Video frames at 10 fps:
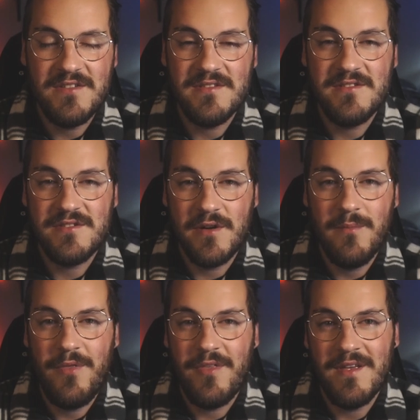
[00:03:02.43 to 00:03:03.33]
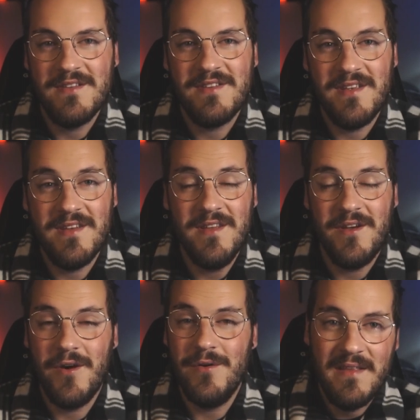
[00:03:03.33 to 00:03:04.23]
some things in the
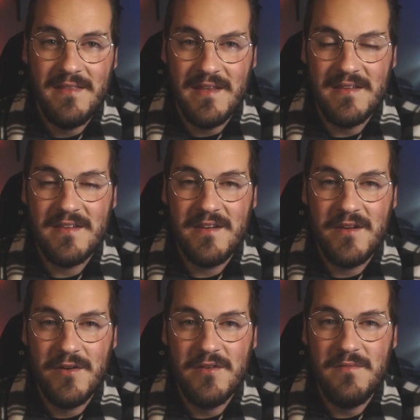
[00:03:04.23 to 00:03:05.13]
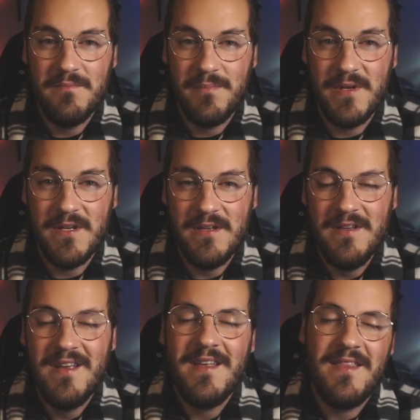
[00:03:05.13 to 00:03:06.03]
code. This could be
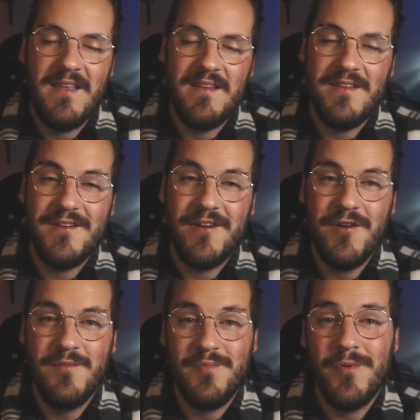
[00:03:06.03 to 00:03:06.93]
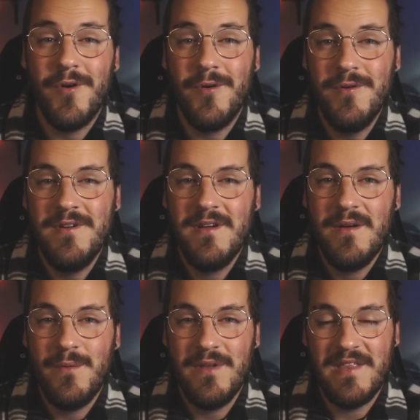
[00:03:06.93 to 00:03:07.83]
that the code broke
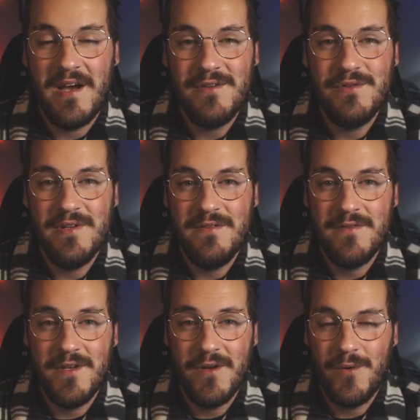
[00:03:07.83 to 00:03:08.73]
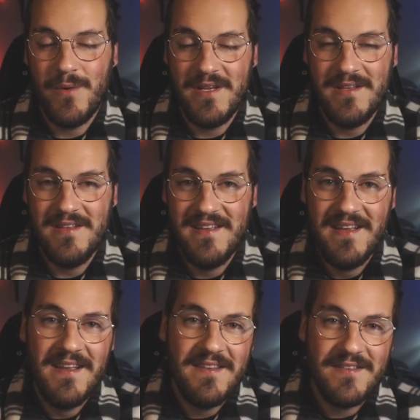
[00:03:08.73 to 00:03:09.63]
without you even knowing,
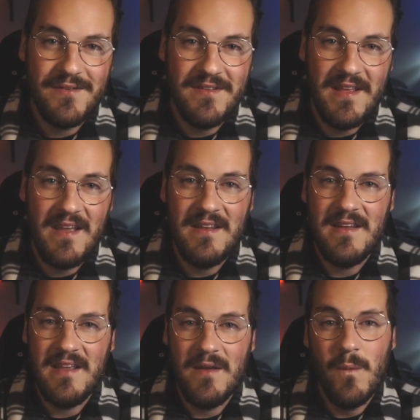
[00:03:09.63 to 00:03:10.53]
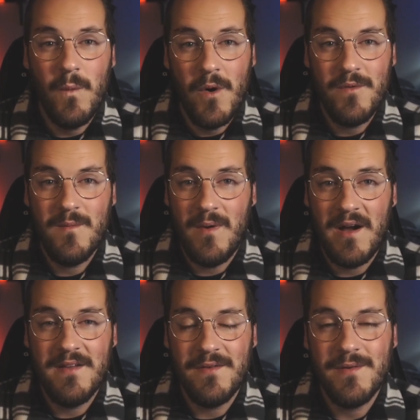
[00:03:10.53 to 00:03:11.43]
so then it won't
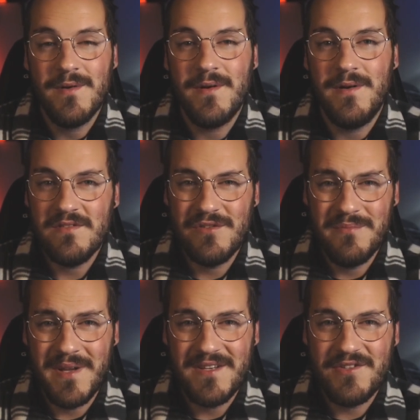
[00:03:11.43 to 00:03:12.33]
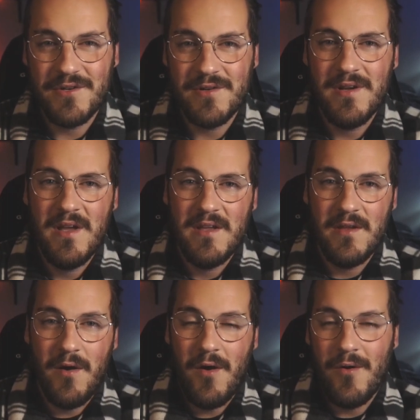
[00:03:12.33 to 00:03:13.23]
mine DuinoCoin. So make sure
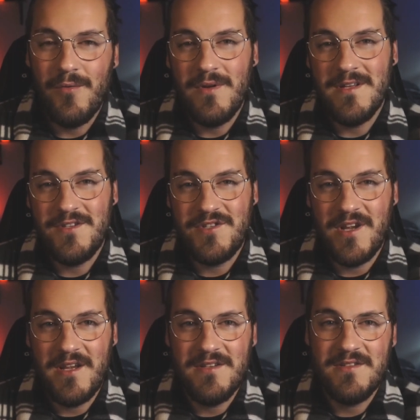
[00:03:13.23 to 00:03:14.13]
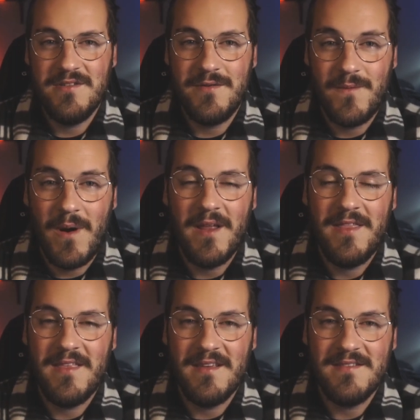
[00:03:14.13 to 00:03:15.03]
you only change the right
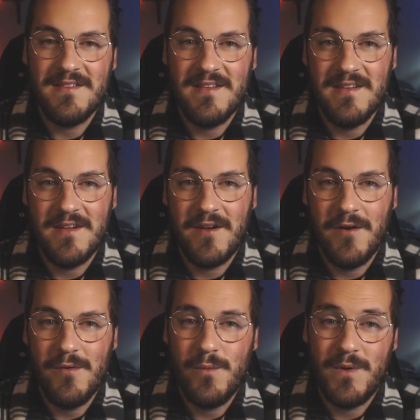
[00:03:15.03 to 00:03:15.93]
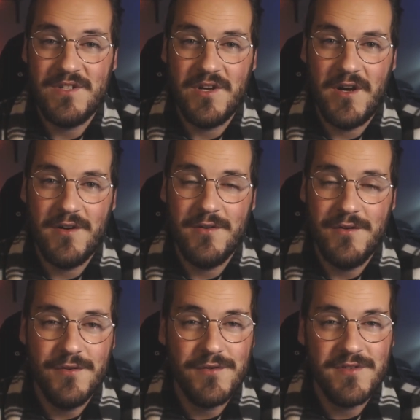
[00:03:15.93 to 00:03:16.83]
things in the code, which are
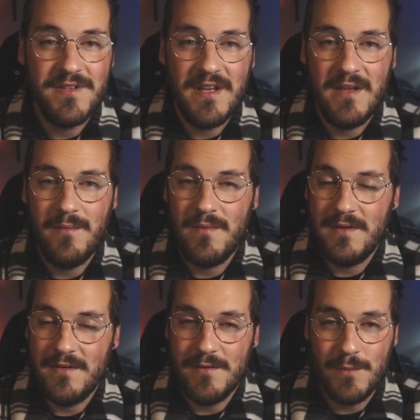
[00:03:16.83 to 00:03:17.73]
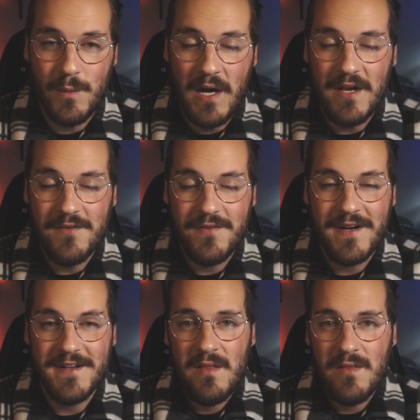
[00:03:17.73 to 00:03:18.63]
your username in your
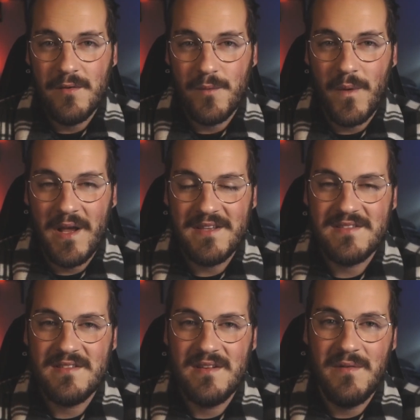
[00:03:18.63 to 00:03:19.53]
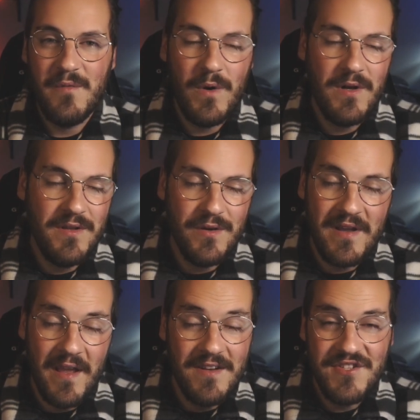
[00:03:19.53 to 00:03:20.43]
Wi-Fi. The rest, well, you
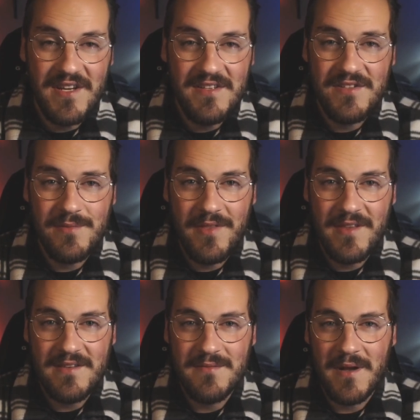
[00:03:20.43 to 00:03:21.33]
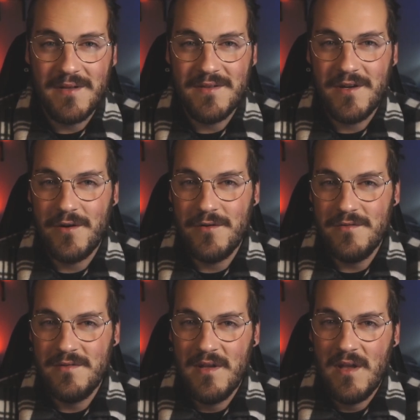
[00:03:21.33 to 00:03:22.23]
can change some things about the code,
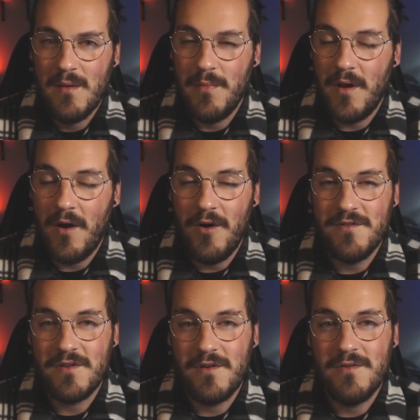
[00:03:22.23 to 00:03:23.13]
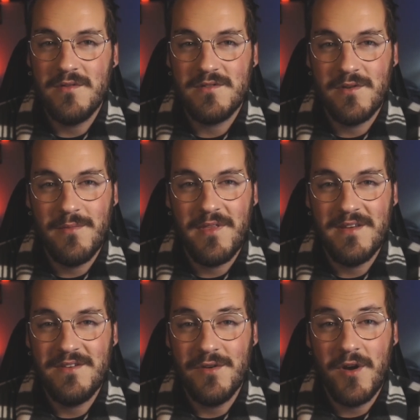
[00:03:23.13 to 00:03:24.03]
but also some
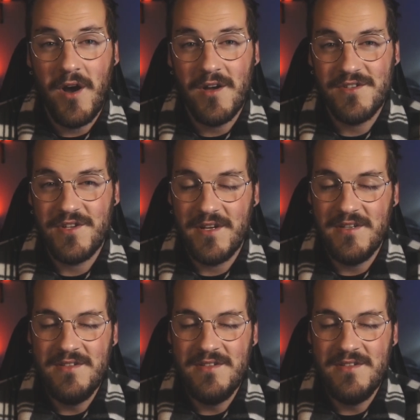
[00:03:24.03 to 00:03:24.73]
things you can't change,